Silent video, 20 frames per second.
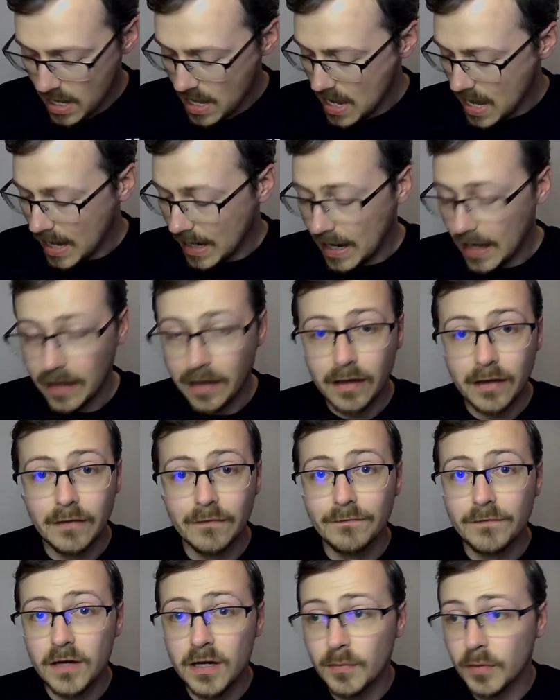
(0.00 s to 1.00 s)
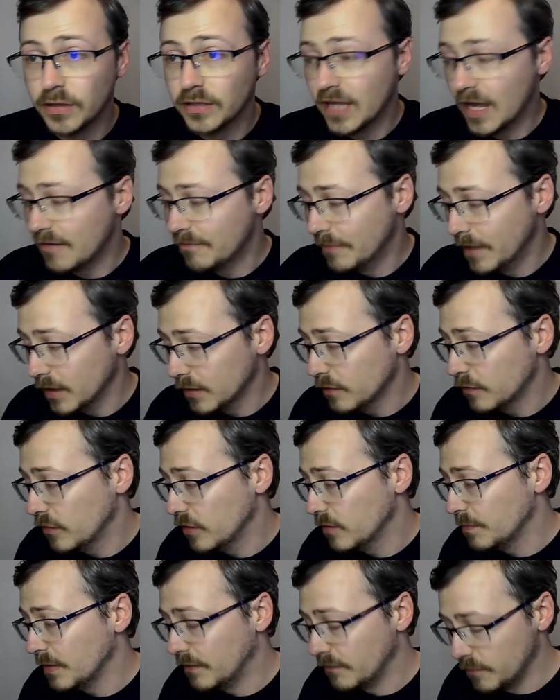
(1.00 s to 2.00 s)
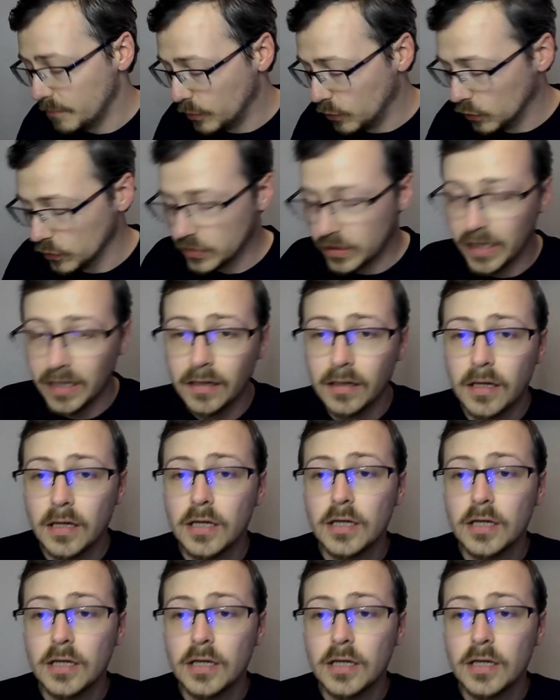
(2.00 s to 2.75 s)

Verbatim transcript: and I can confirm what Dave Meltzer has been reporting.